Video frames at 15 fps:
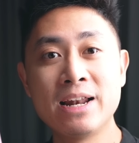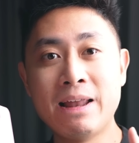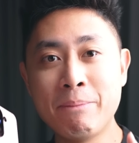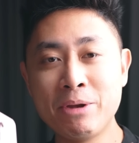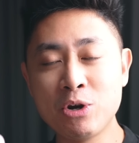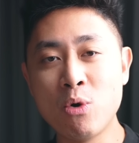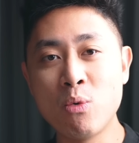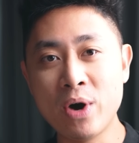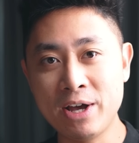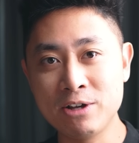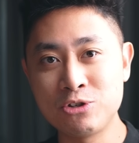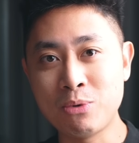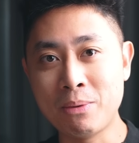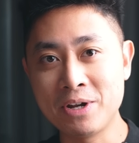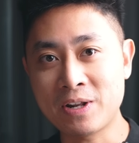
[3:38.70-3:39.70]
let me know what
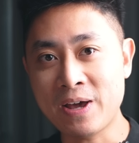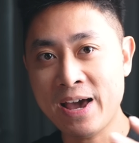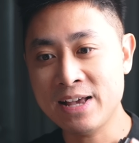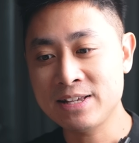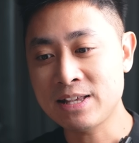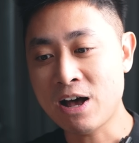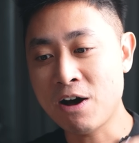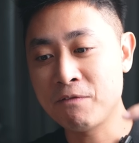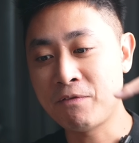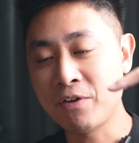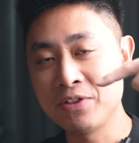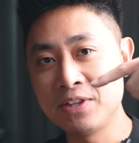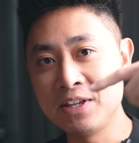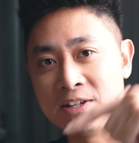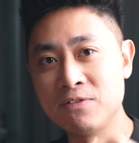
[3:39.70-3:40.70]
else you want me to test out
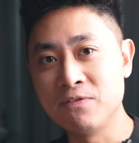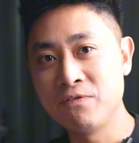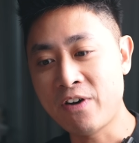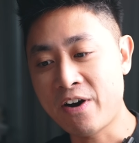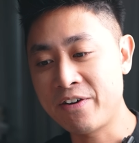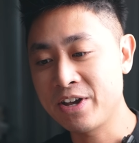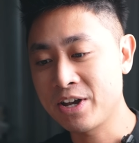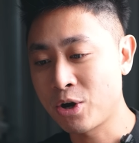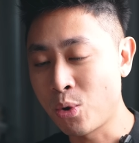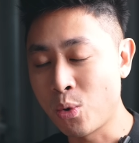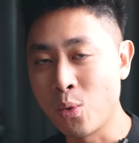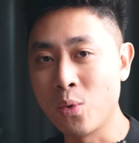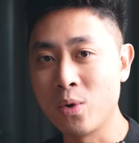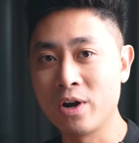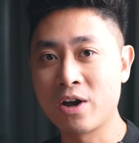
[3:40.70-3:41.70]
for this very
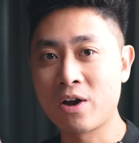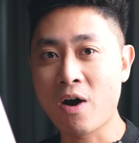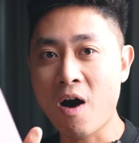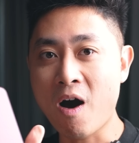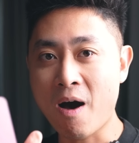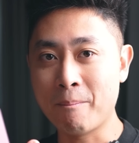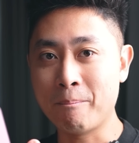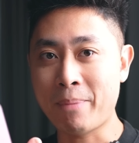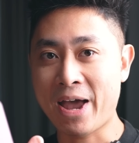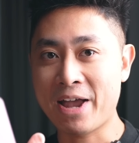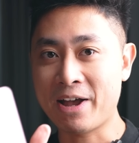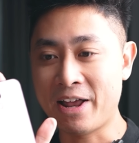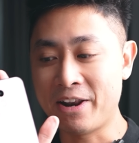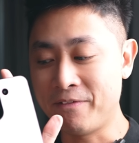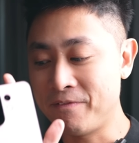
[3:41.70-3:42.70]
cool
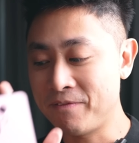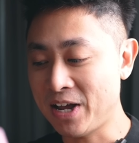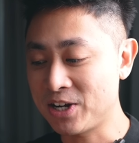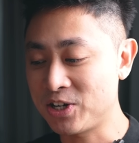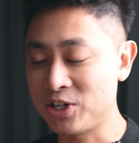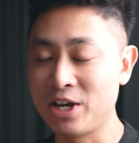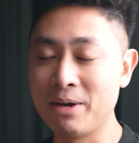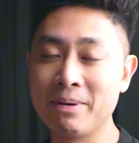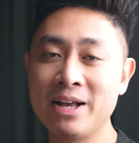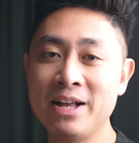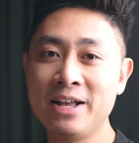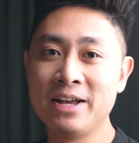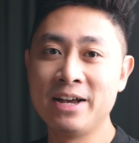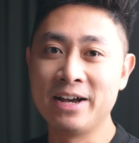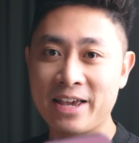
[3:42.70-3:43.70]
compact kind of flagship.
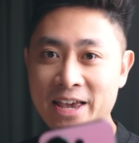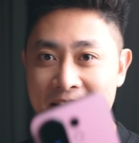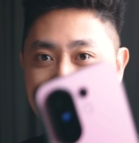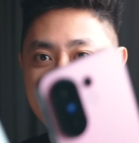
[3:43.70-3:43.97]
Again,